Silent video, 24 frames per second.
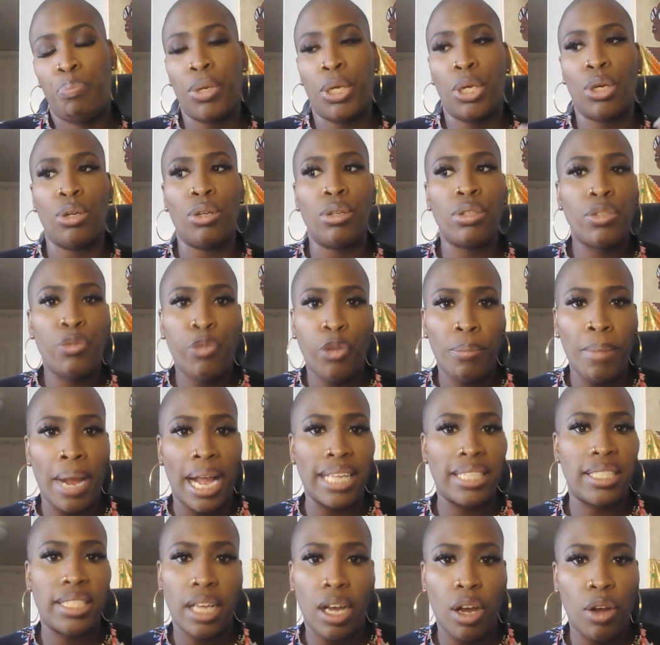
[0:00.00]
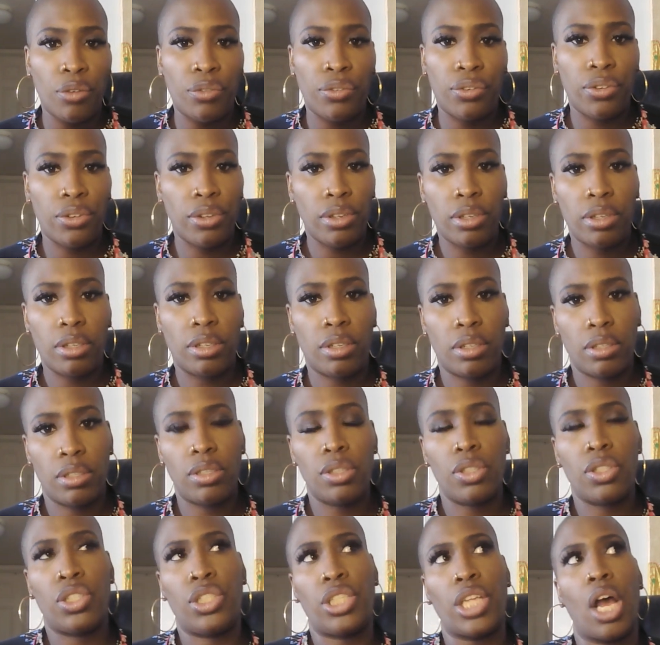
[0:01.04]
build for myself.
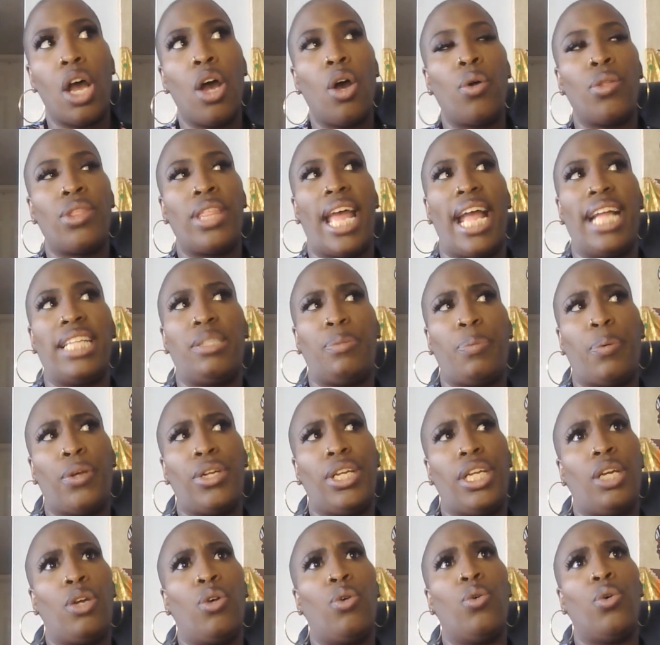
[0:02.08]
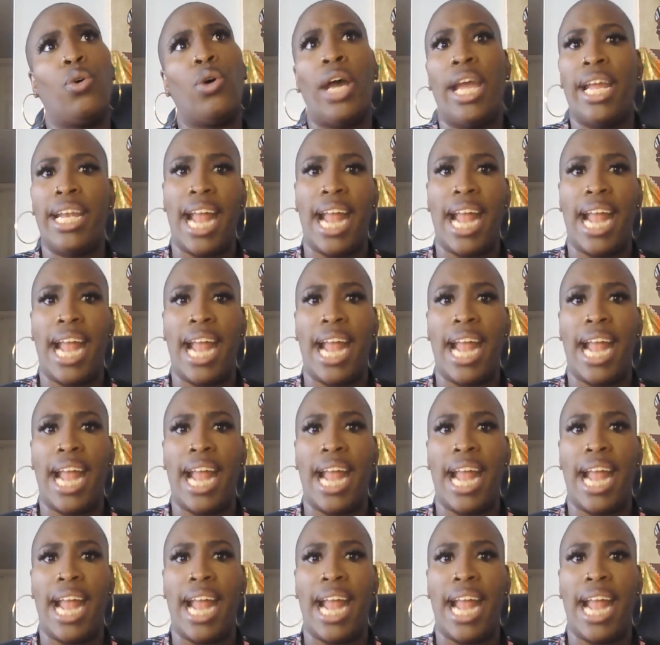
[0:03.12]
So that's pretty cool,